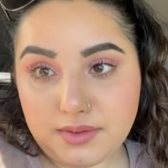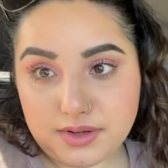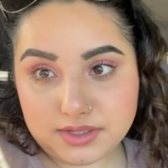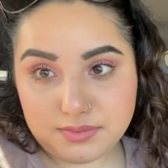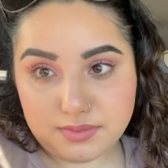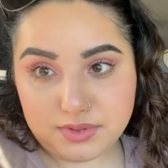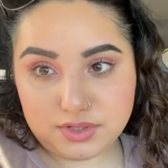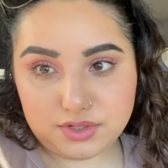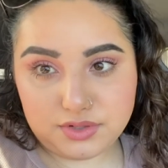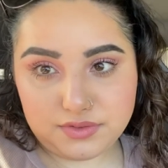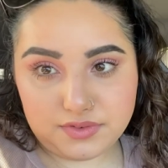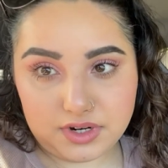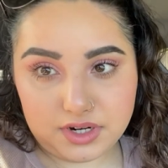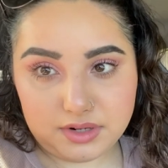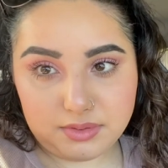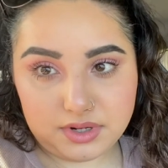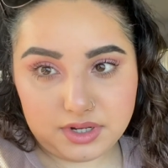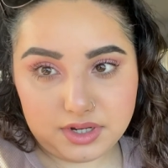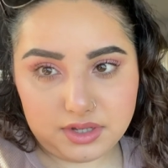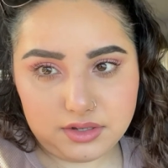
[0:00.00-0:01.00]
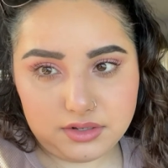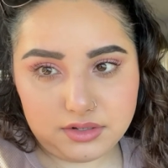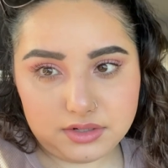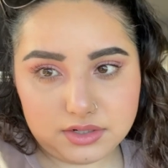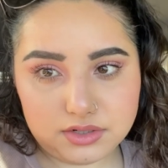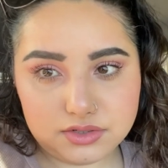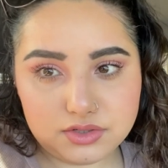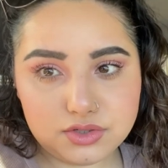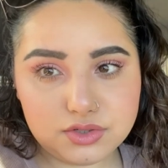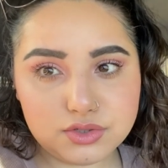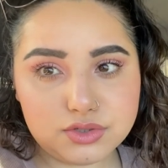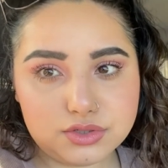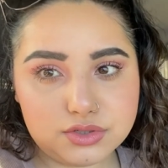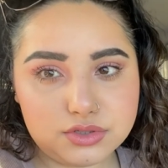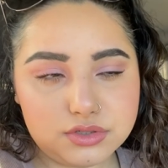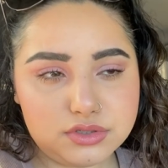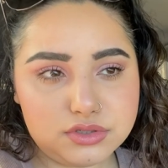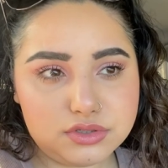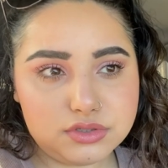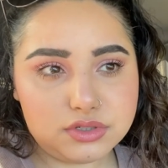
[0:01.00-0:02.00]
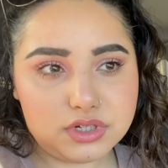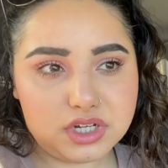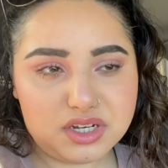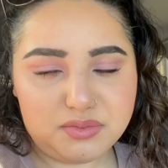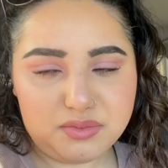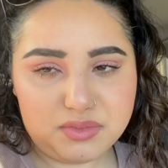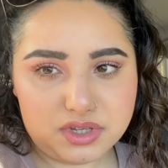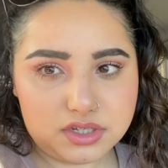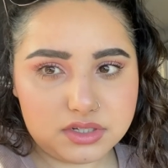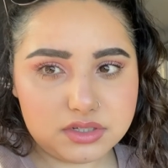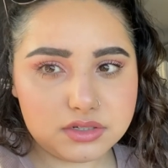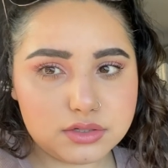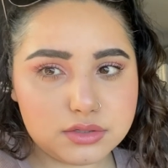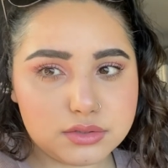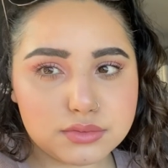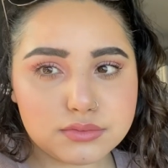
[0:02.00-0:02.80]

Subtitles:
a bit too far apart. I do admit.